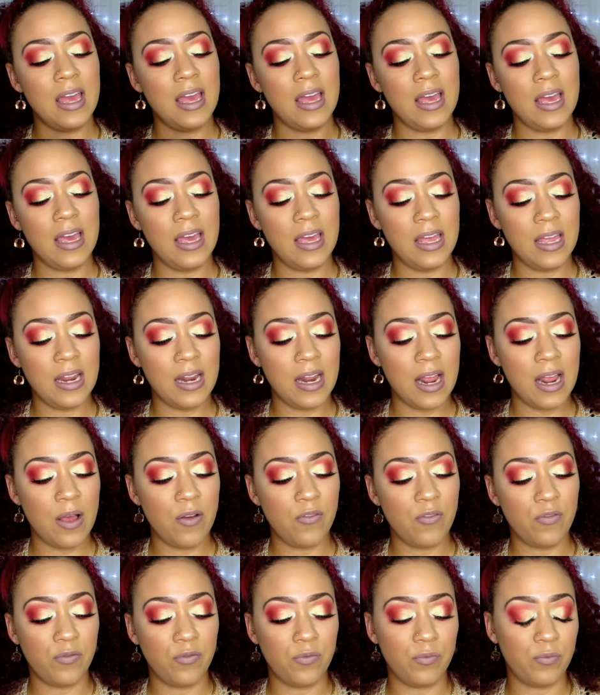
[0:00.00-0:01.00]
It
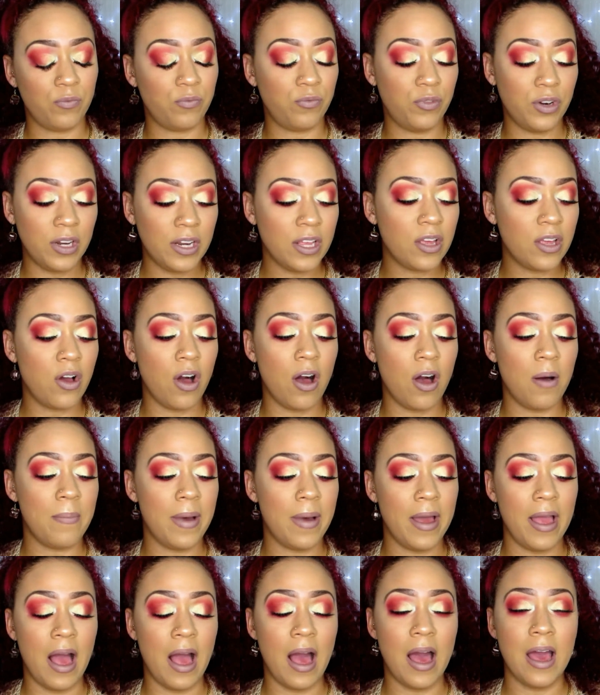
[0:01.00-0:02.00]
really caught
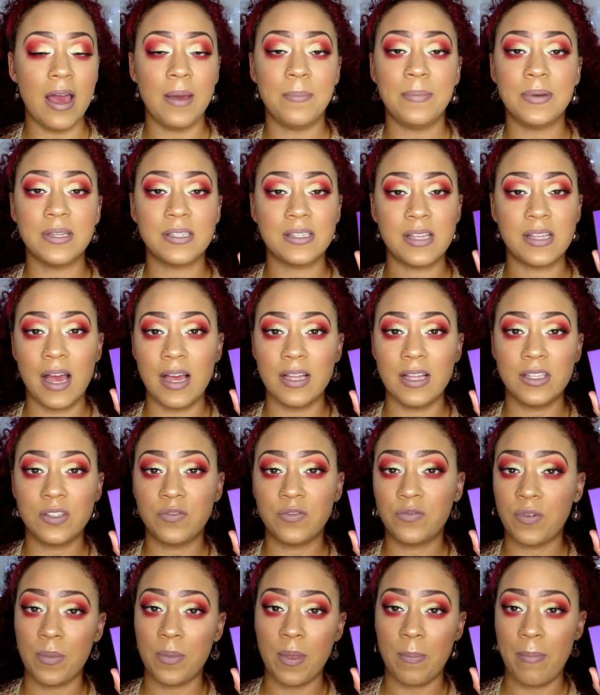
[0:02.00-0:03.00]
my eye. Besides
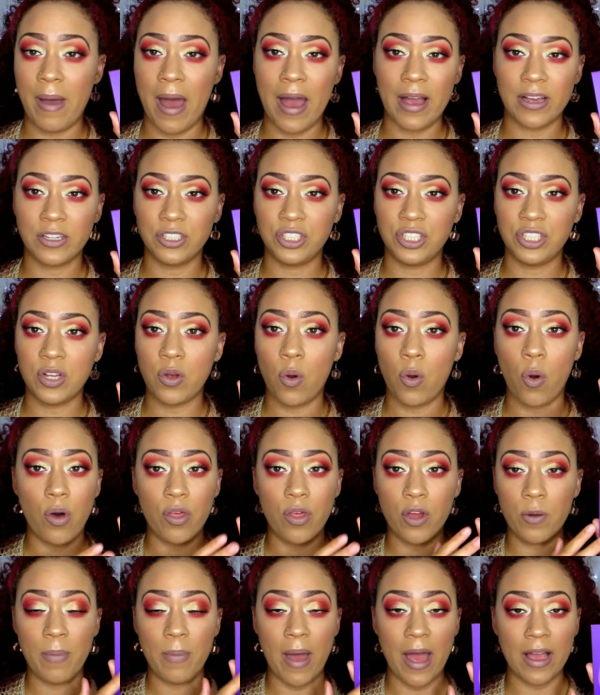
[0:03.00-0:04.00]
from the packaging, all
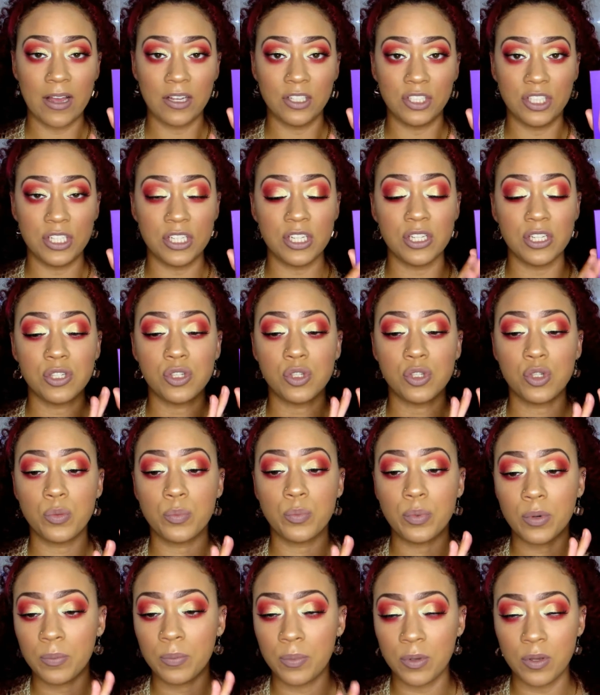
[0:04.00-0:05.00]
their packaging is
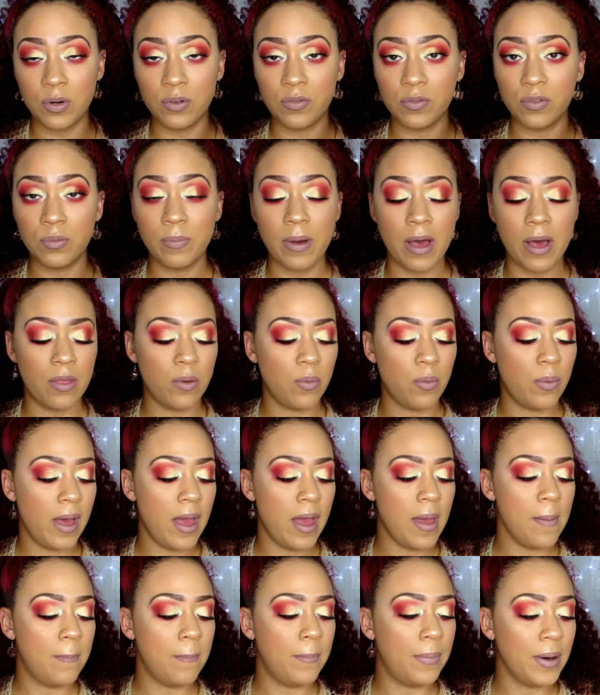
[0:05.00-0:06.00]
super beautiful, by the
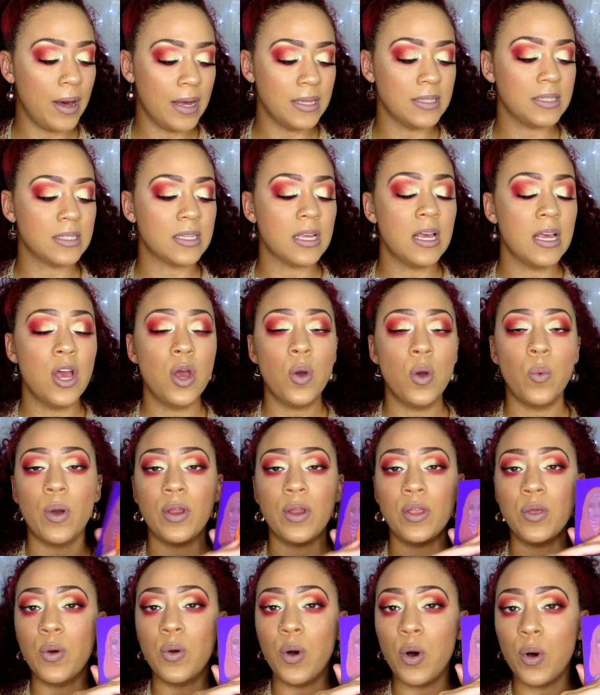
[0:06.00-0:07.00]
way, but
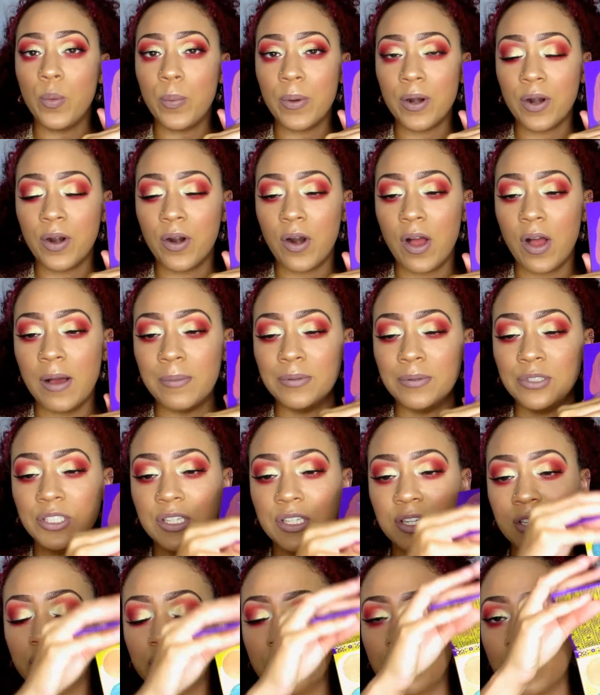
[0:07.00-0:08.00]
when you open her up,
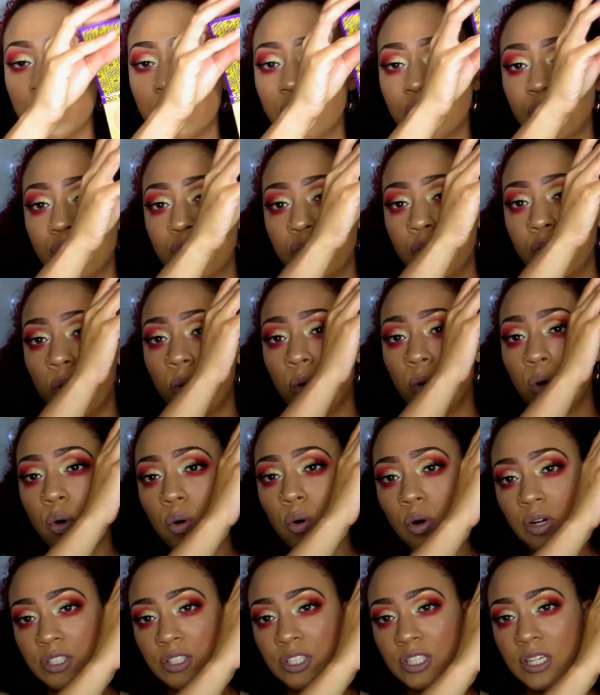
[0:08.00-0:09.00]
she is just so
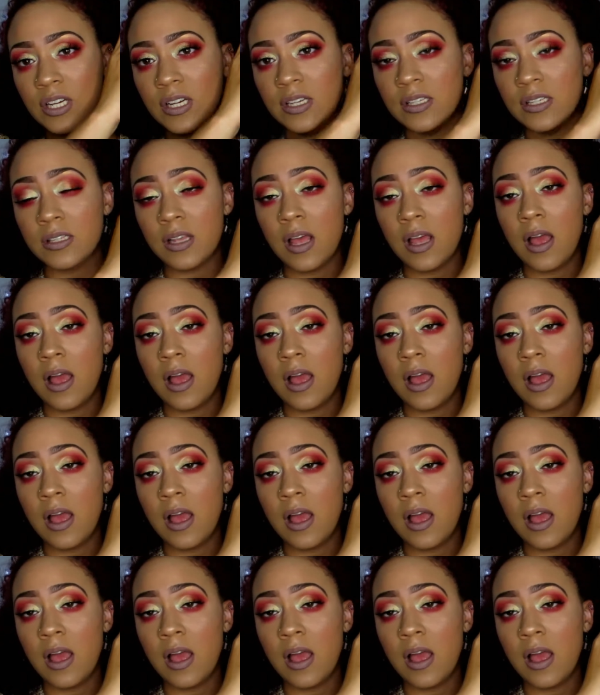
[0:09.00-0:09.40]
gorgeous.